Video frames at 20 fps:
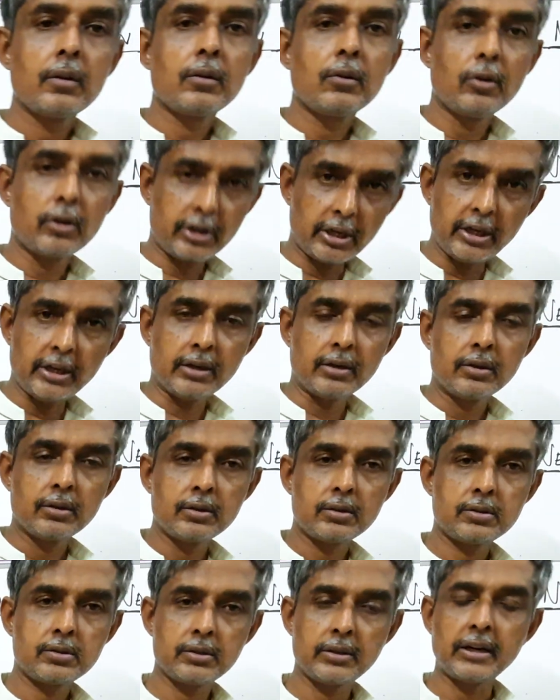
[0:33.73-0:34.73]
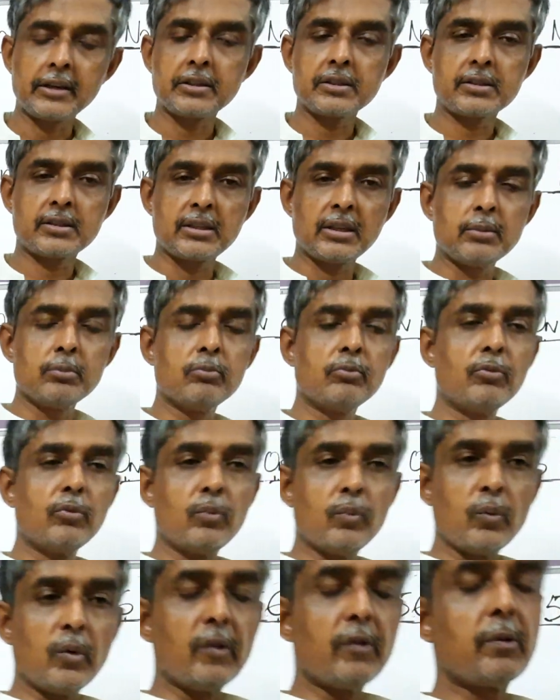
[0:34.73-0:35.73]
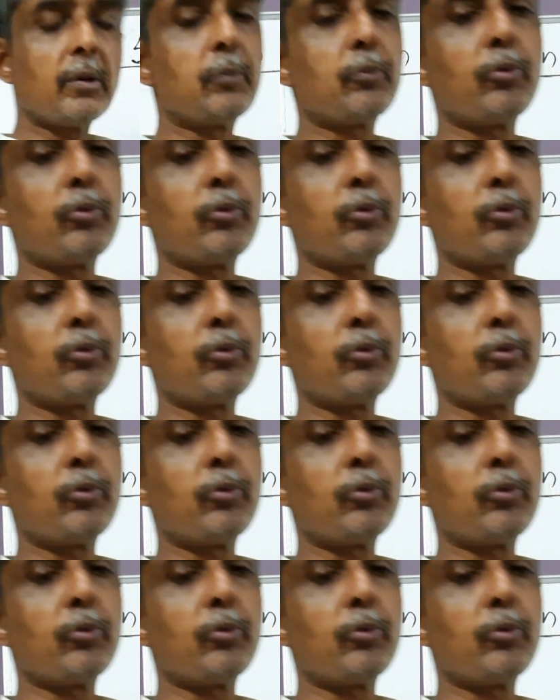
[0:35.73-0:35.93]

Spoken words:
Okay, so that is some movable